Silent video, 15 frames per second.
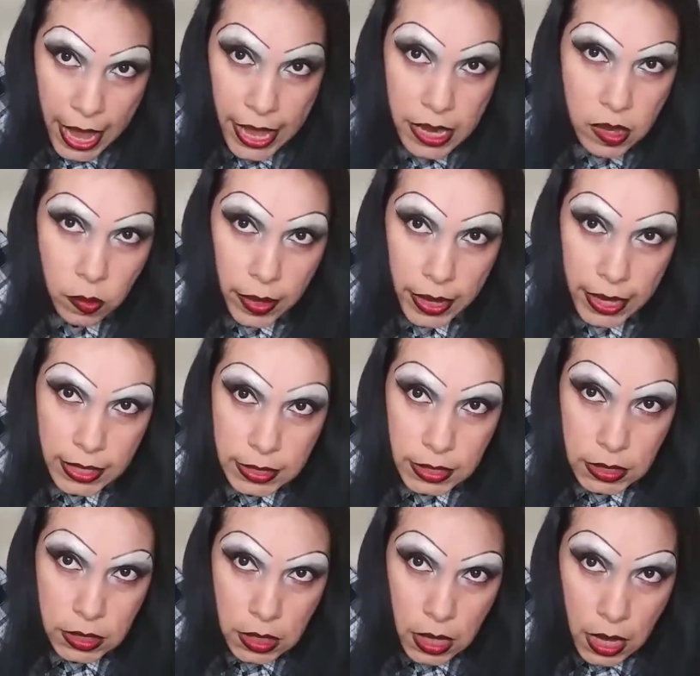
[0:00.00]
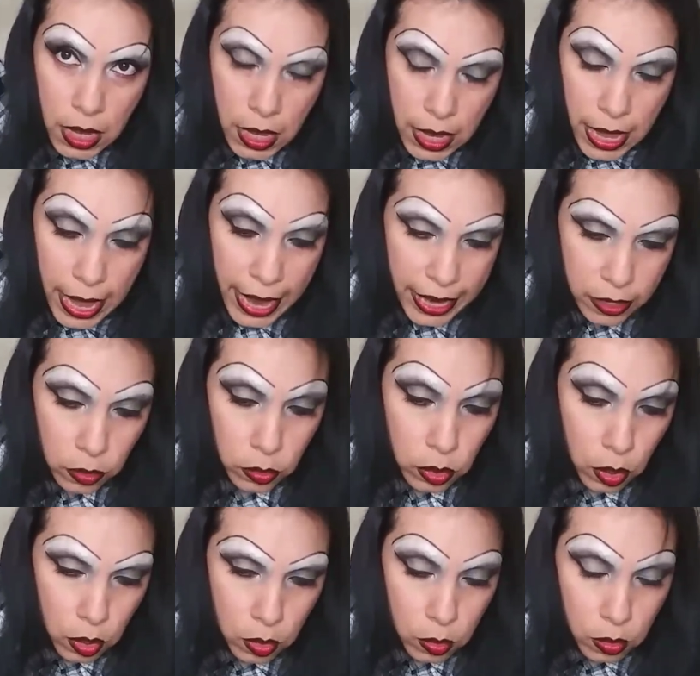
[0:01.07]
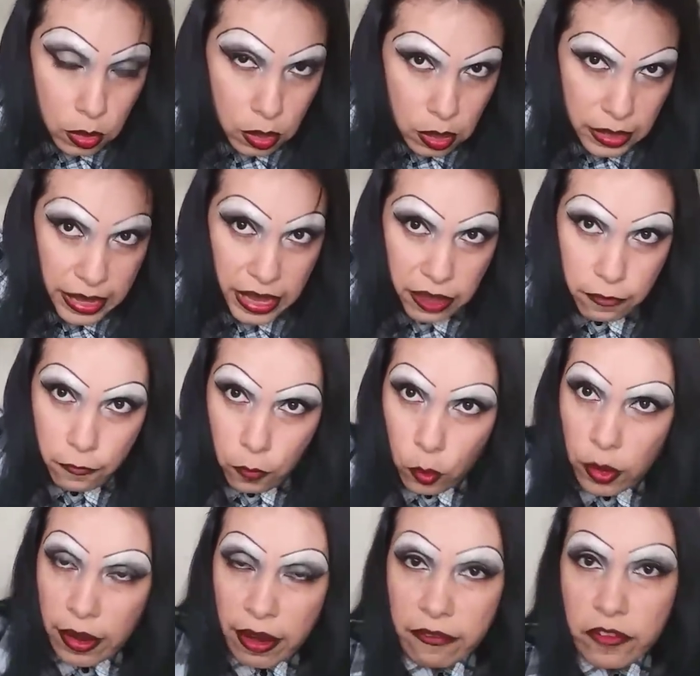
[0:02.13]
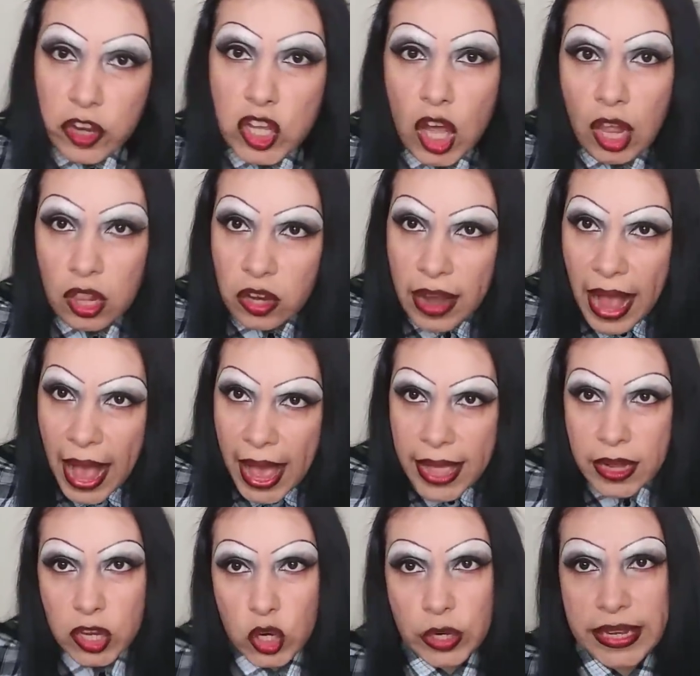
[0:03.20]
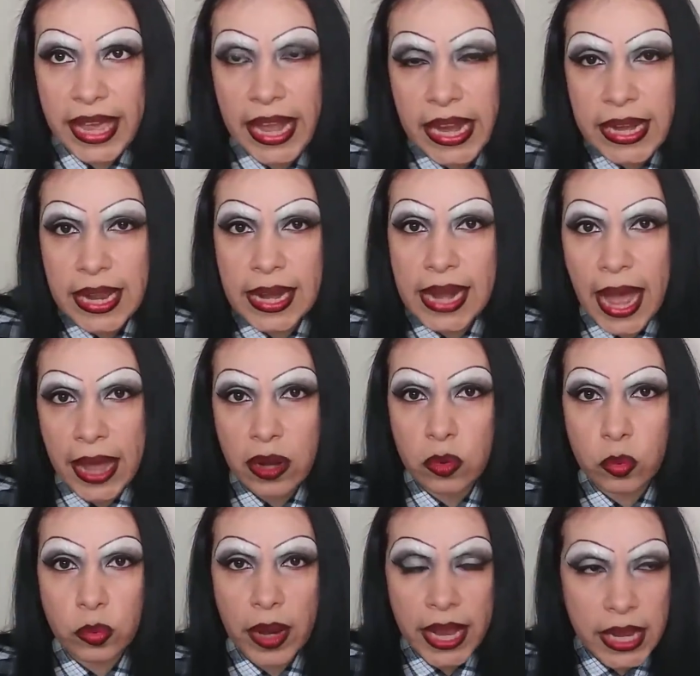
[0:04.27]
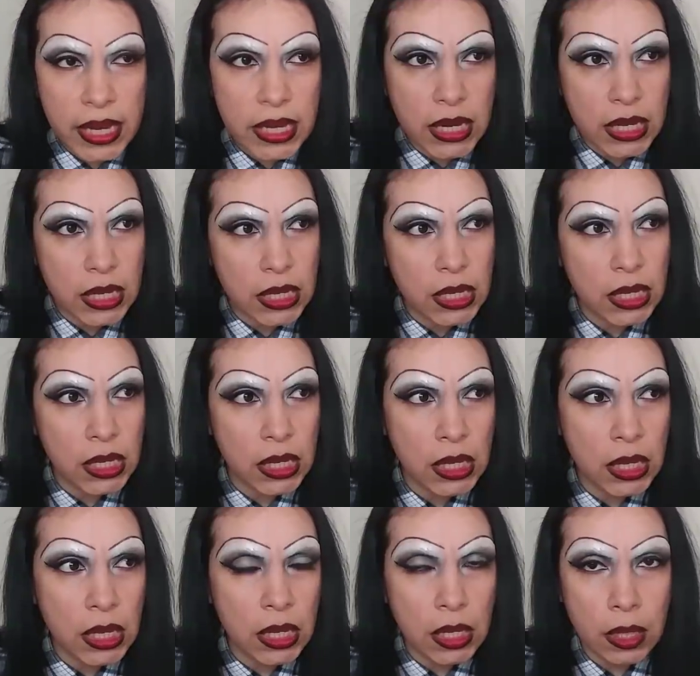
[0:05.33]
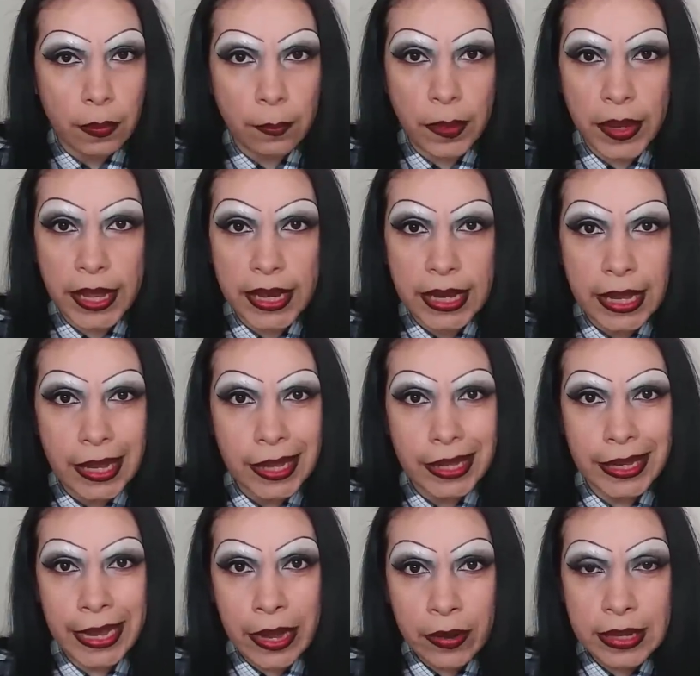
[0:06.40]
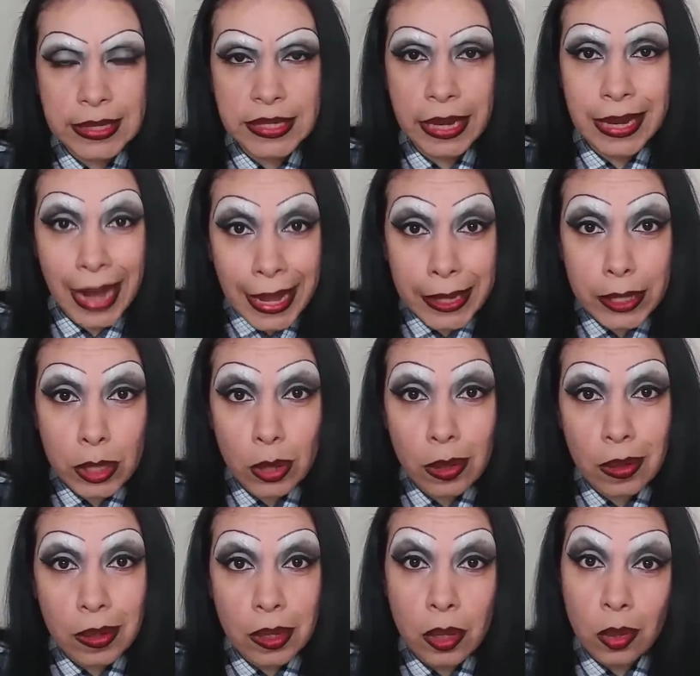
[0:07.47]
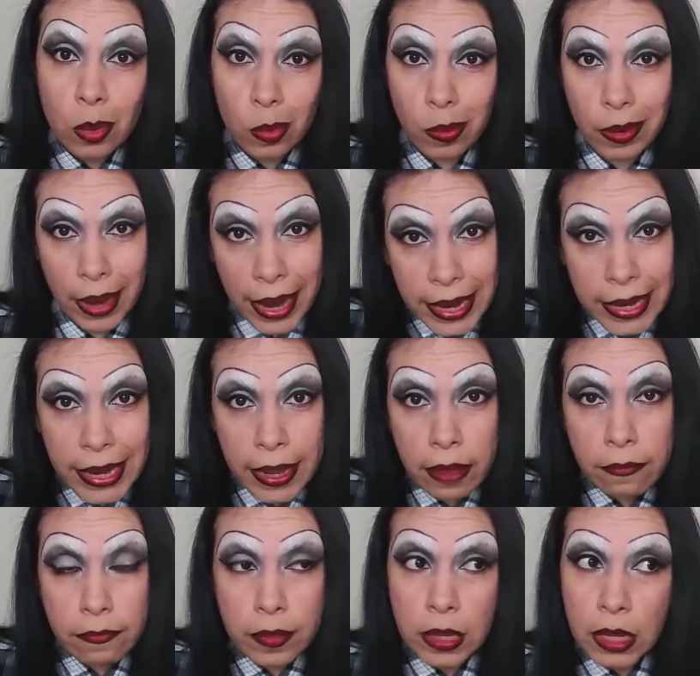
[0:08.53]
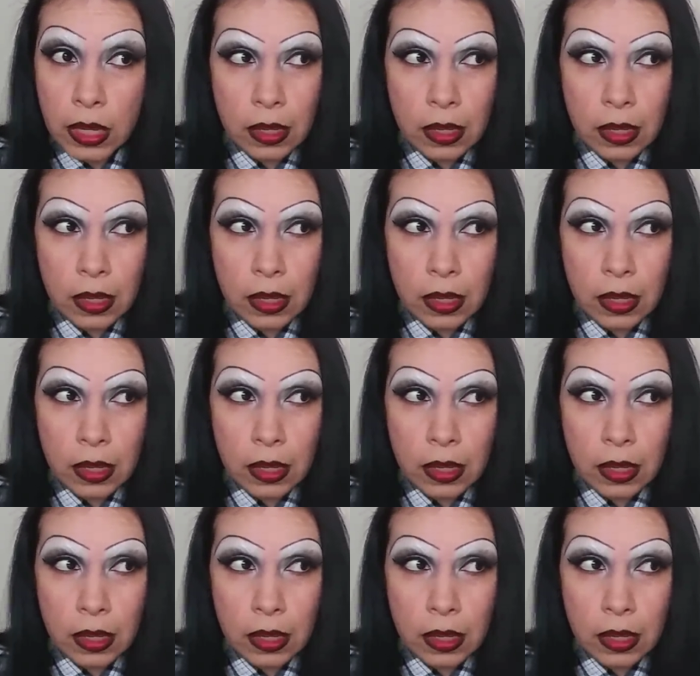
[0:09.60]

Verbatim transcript: Anyways, I don't know if wherever y'all are at, you're getting a lot of rain. But here in San Anto, where I live,